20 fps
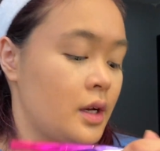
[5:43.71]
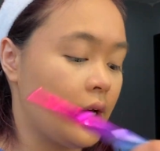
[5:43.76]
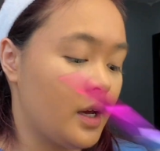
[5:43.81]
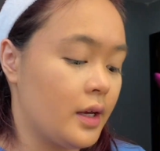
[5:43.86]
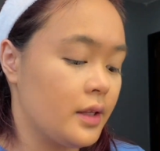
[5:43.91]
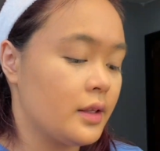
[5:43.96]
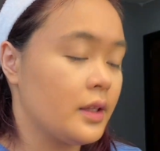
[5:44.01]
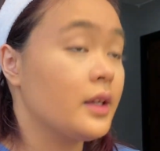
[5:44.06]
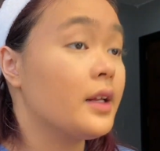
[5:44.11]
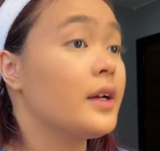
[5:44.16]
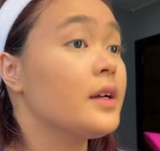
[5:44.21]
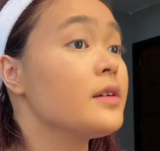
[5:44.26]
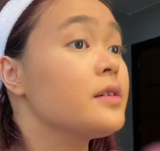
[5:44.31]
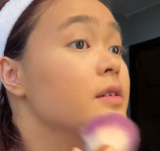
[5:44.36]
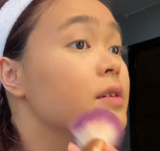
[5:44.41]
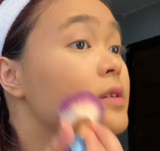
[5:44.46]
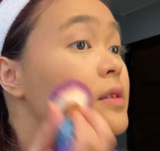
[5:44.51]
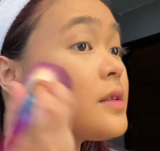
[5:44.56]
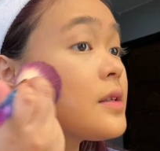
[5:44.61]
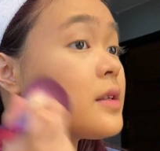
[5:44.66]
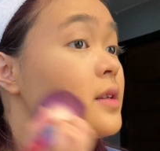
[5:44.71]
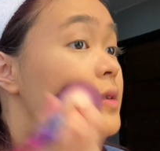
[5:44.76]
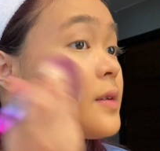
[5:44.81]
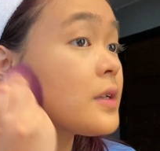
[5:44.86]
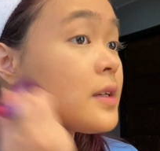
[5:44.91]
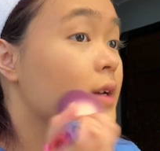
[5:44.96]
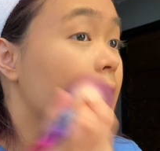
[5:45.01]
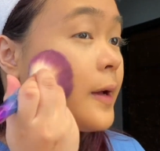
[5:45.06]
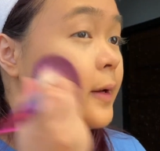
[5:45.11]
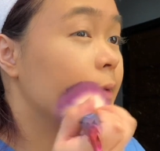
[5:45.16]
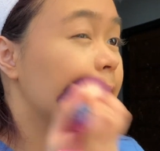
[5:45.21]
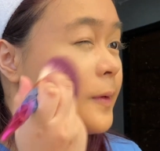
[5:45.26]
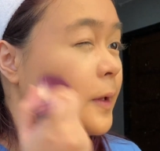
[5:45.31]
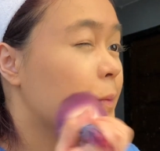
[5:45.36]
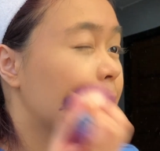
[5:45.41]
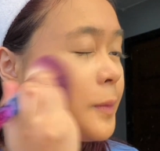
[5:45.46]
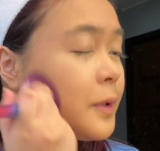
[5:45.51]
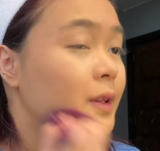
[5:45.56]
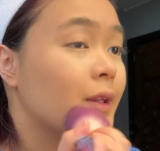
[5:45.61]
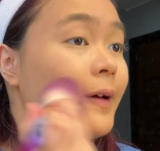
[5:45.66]
and then I just kind of
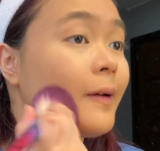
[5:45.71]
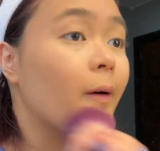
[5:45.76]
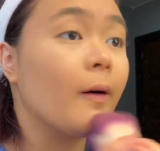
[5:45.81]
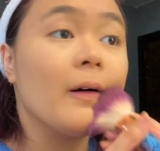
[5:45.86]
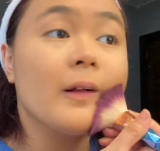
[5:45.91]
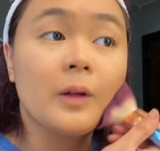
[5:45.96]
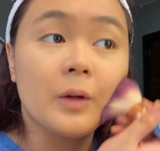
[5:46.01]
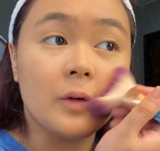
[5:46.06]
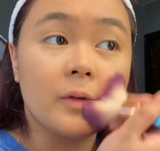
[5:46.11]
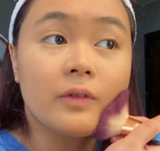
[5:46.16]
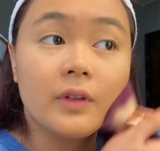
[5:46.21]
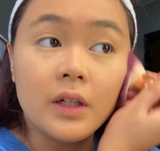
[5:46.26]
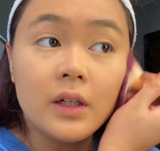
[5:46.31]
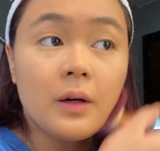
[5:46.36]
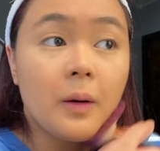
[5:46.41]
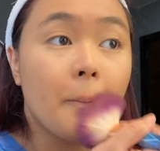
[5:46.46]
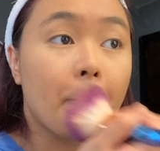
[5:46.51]
like put that all over